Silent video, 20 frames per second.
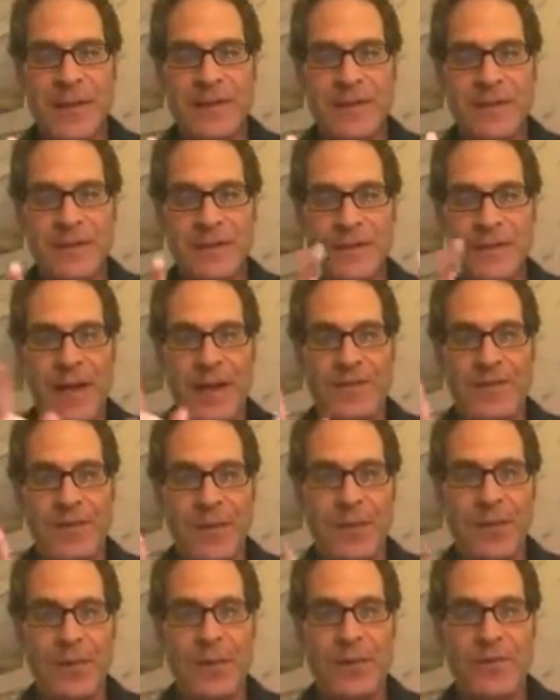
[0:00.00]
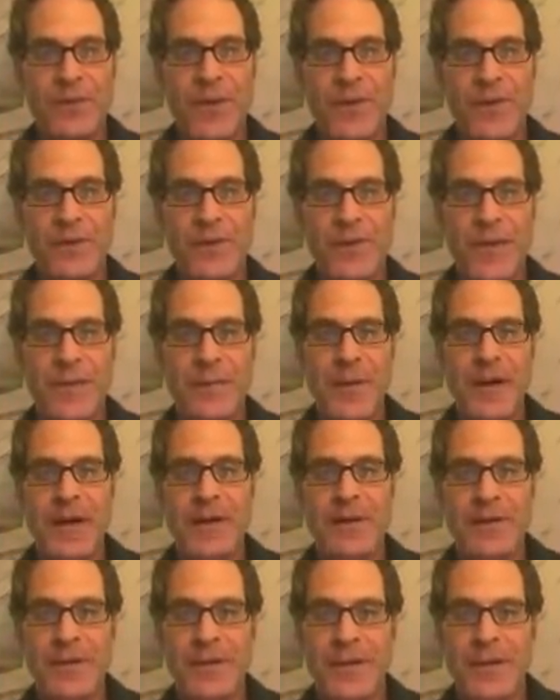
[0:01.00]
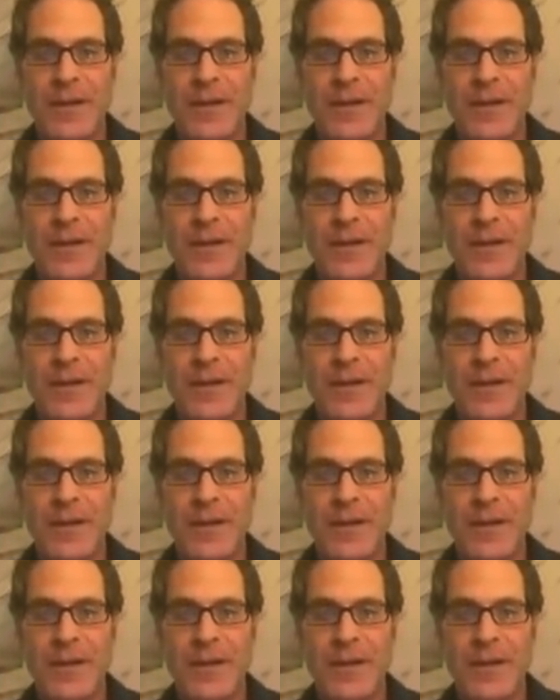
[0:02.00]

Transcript: and that's what I want to talk today about.